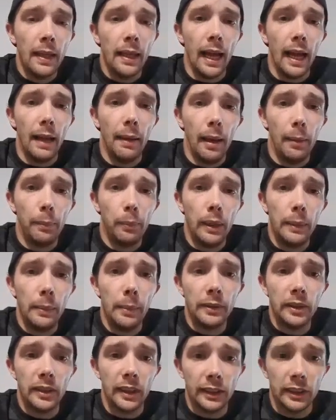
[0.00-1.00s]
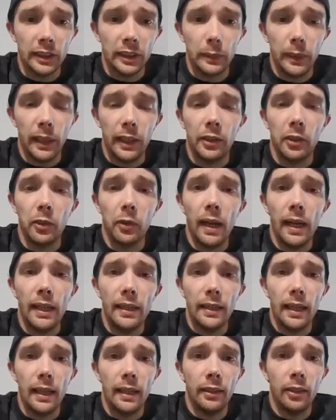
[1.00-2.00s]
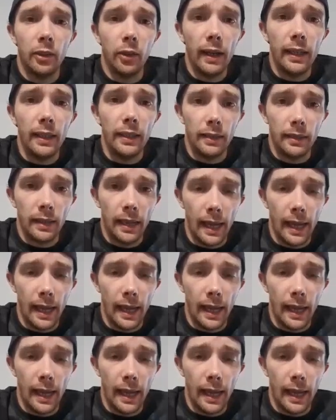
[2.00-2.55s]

Our premium selections, we had a great